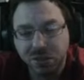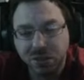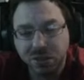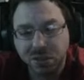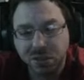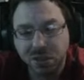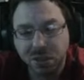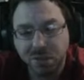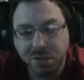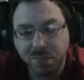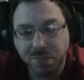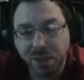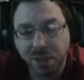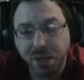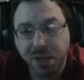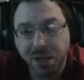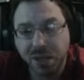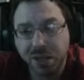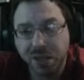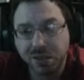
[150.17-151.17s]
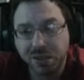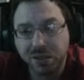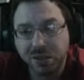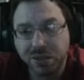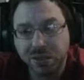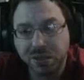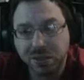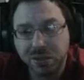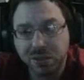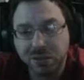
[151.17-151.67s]
command,
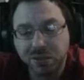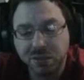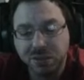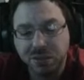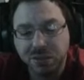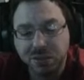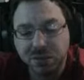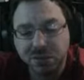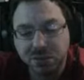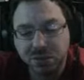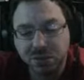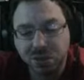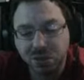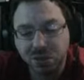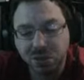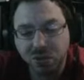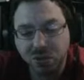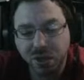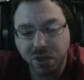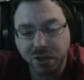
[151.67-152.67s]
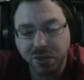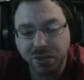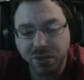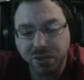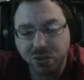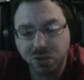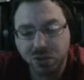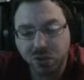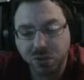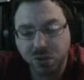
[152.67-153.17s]
so I
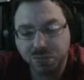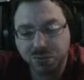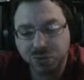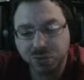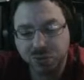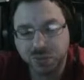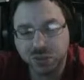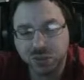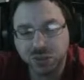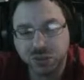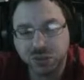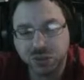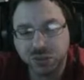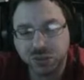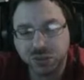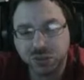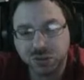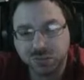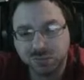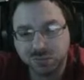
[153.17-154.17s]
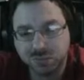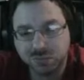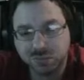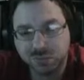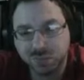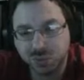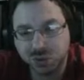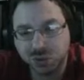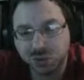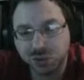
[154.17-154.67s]
could go up to him and just
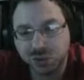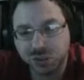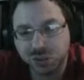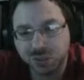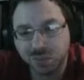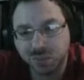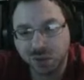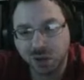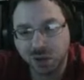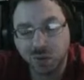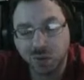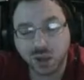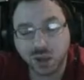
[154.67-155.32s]
bullshit my way